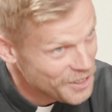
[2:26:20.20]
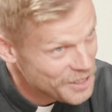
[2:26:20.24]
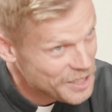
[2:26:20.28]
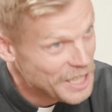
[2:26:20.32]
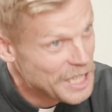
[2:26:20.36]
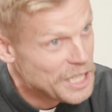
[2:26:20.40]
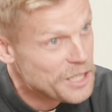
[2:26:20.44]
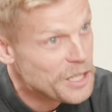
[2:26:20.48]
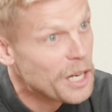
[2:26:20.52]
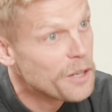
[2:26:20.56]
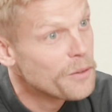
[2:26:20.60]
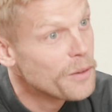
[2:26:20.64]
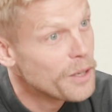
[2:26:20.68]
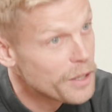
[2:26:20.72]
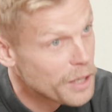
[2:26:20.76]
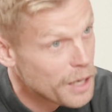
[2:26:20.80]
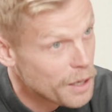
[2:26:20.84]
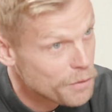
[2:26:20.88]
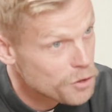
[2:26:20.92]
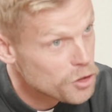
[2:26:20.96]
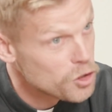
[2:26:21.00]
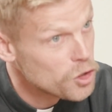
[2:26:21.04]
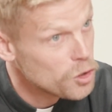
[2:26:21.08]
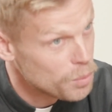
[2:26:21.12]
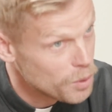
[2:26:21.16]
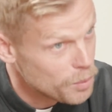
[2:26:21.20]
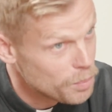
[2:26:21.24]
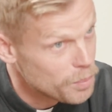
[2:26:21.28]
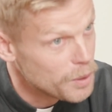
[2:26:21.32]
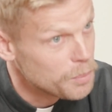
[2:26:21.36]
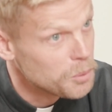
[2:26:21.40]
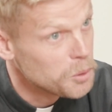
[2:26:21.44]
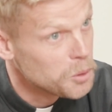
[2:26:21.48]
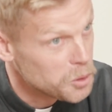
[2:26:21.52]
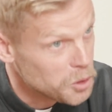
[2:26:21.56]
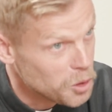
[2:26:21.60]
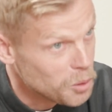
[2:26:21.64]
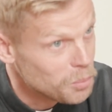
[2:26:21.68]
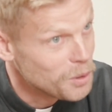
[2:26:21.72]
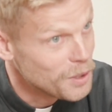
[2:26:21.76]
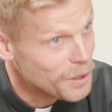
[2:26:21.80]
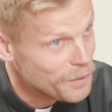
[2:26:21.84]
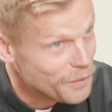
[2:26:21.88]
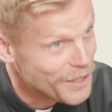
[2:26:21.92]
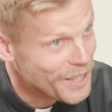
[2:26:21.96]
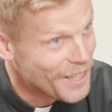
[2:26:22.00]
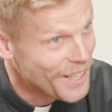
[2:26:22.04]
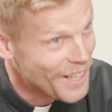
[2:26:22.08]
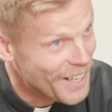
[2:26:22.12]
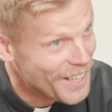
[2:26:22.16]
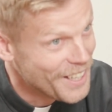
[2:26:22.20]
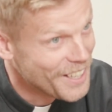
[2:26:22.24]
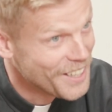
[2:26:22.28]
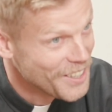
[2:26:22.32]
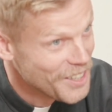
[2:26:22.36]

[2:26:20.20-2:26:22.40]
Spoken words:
They're dangerous. I'd rather have stupid people who don't believe in God.